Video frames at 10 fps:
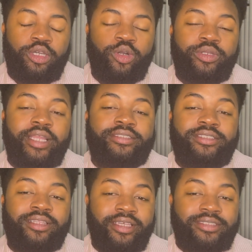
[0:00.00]
who needs
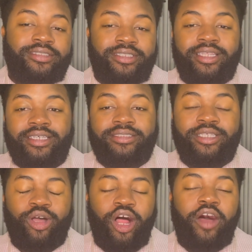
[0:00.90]
to listen to this,
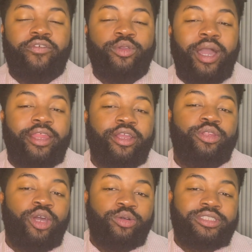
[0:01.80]
and all of you out here
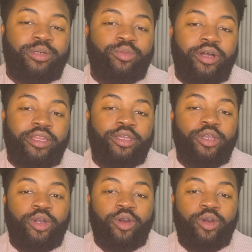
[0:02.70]
know someone